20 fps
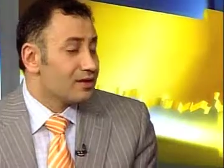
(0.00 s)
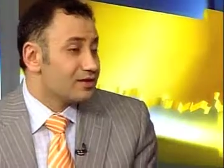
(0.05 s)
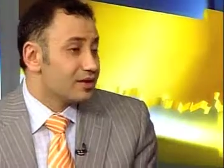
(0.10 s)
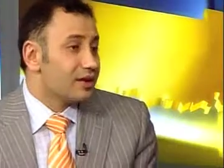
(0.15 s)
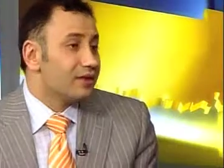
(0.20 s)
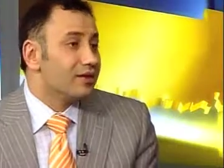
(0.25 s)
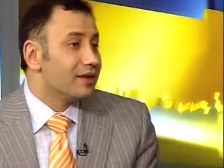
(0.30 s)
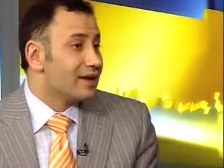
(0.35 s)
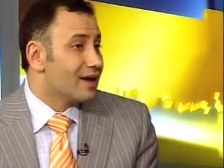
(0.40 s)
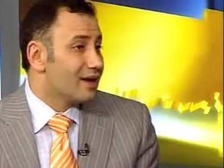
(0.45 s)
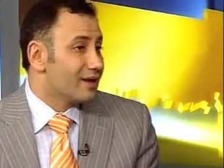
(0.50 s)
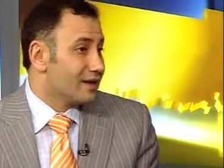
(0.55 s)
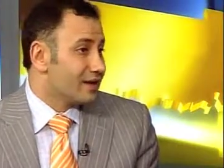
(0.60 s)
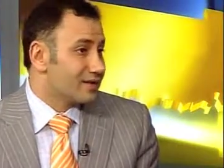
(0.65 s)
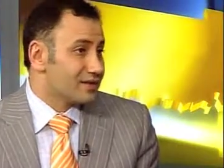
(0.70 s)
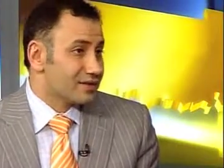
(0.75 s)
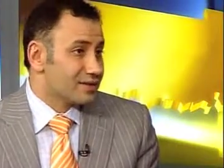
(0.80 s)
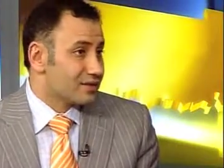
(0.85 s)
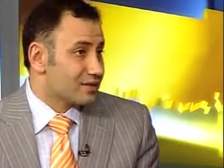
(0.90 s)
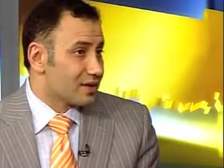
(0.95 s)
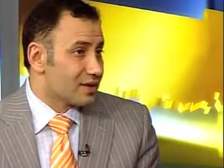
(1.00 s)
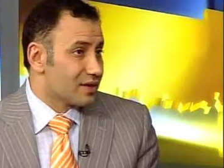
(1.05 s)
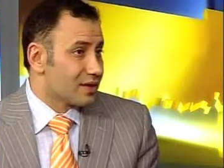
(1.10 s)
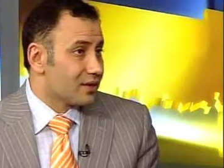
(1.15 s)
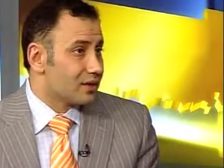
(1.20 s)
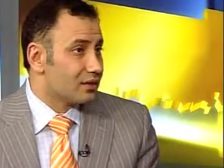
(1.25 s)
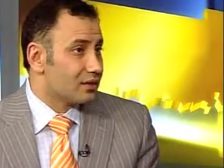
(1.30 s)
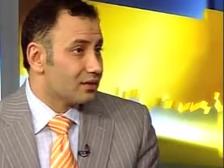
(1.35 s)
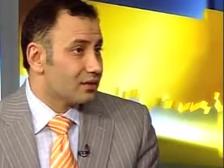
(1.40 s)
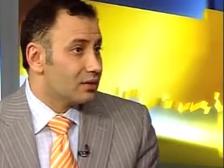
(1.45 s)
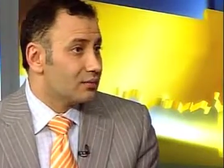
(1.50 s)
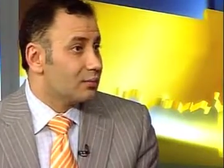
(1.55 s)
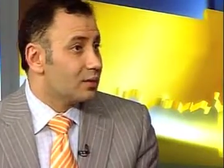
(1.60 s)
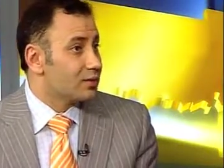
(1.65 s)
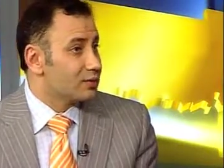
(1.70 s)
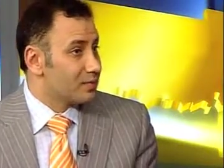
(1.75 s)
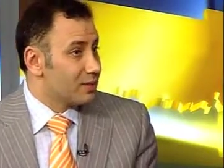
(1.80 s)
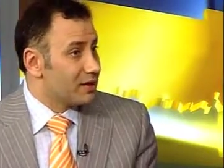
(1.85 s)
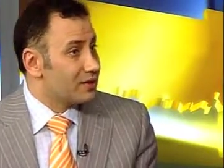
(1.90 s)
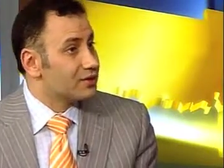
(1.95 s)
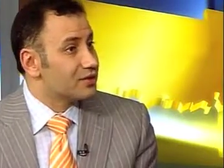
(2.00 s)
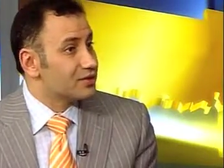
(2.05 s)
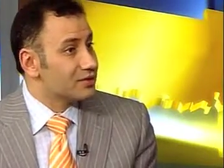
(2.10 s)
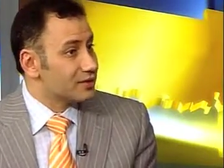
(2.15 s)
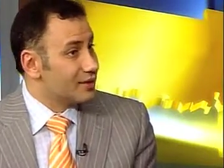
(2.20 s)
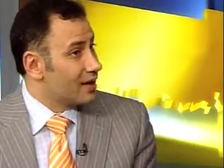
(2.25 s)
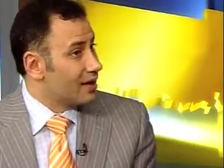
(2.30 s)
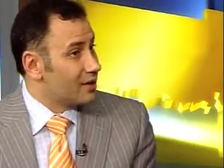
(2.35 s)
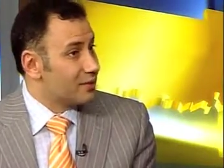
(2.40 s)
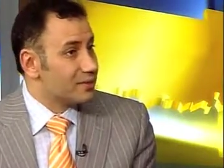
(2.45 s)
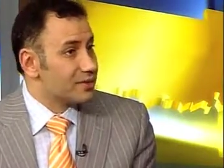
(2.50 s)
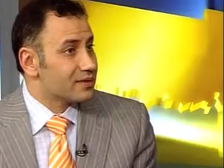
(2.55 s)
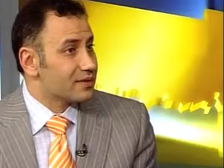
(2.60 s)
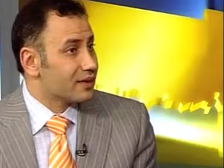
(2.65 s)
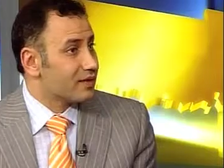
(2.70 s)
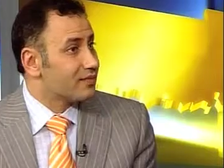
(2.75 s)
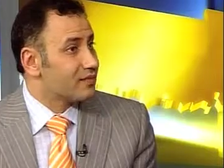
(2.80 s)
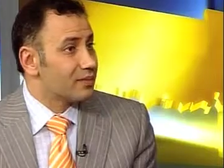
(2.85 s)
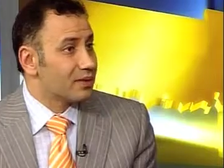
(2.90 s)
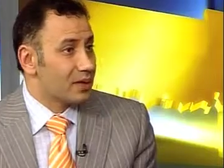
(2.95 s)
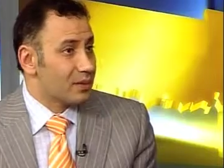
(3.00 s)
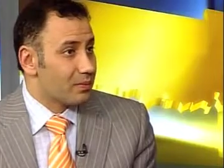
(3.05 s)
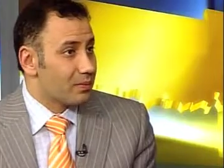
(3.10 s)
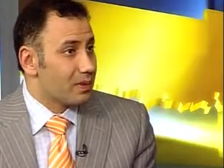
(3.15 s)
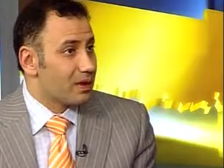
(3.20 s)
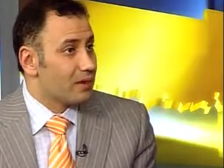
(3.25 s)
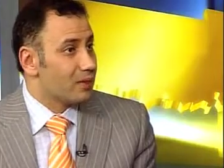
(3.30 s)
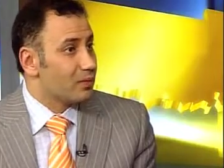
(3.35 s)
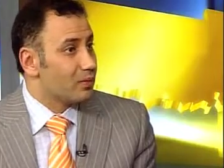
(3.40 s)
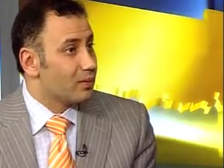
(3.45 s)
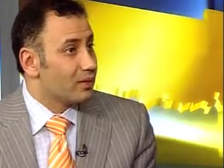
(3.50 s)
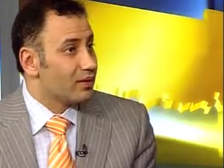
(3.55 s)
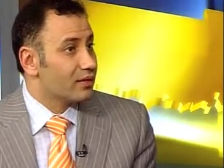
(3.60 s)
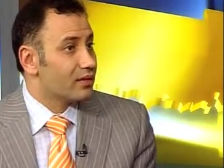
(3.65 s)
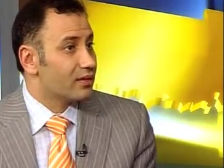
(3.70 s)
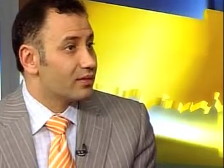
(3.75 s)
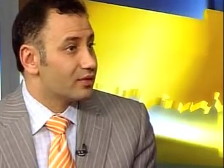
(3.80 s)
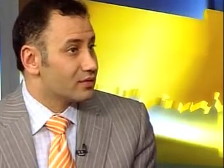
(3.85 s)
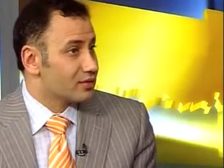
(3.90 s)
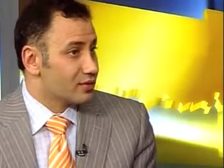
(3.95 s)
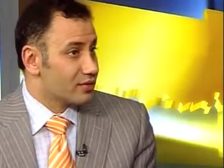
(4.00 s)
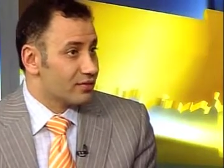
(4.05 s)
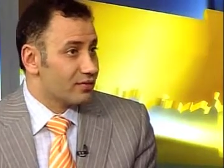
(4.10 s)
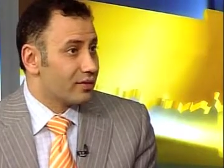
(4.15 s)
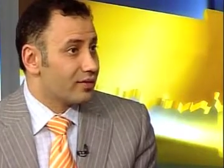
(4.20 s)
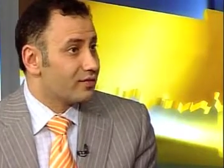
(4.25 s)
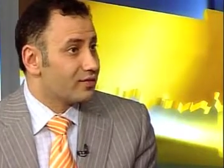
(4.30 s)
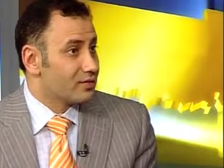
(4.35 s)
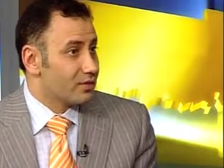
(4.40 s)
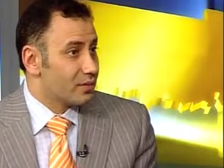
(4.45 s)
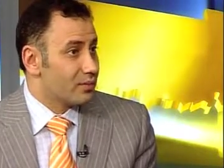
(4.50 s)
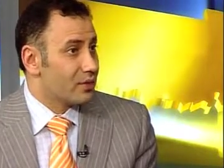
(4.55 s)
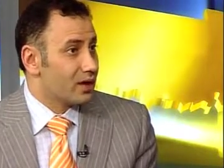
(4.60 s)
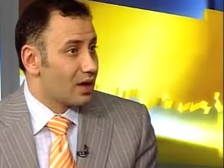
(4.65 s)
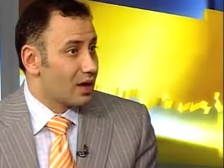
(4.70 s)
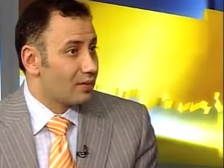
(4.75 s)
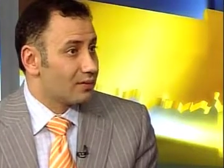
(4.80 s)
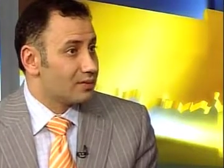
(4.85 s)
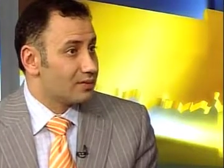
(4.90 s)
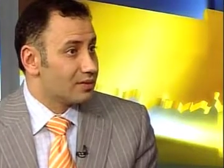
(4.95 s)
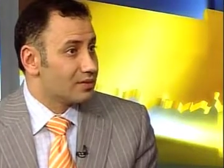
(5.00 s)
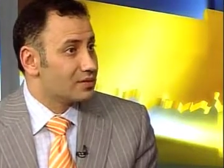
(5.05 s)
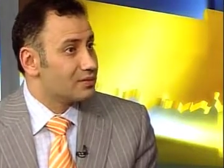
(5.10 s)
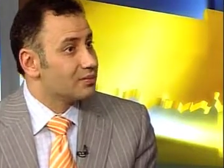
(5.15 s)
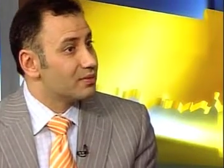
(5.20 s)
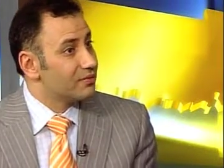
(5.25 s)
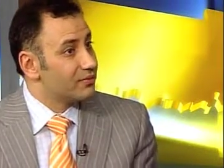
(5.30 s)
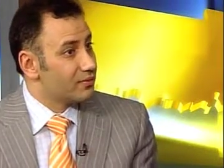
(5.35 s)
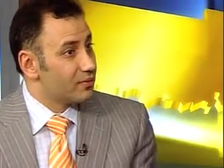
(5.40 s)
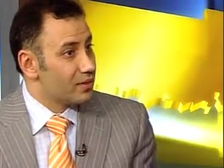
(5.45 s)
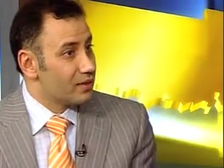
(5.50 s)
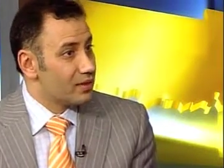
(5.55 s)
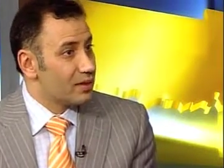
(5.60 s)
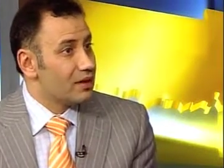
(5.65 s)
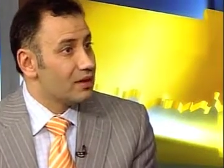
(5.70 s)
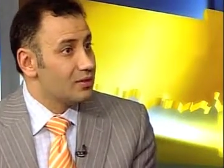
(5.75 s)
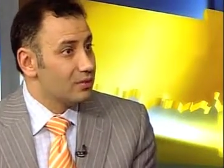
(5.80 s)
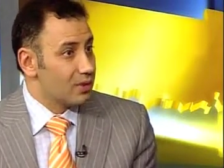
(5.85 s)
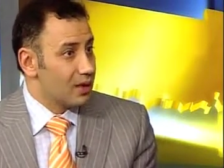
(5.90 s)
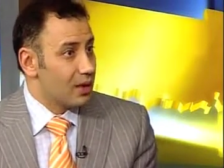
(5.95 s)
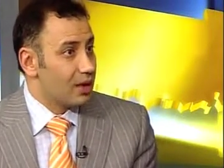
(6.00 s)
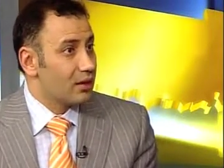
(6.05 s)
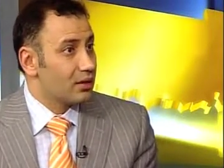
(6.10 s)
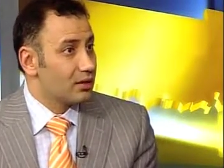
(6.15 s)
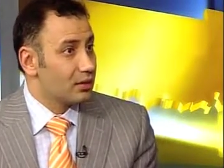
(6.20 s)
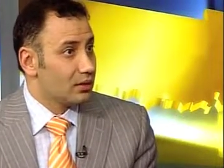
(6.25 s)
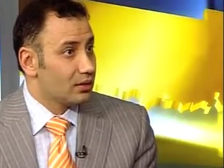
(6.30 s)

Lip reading: It's generally not necessary. Most patients, 90% of them get better with conservative treatment options before the EPAT.